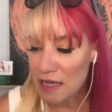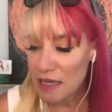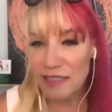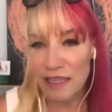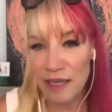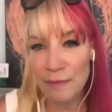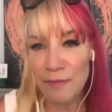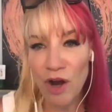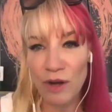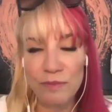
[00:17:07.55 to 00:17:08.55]
Tim
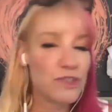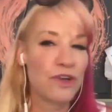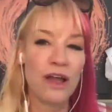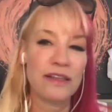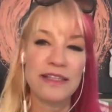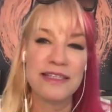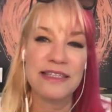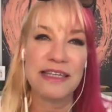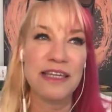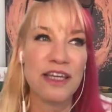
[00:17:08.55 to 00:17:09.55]
Armstrong, the
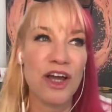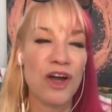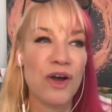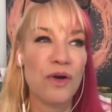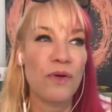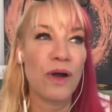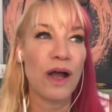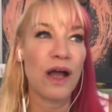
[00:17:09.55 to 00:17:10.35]
CEO,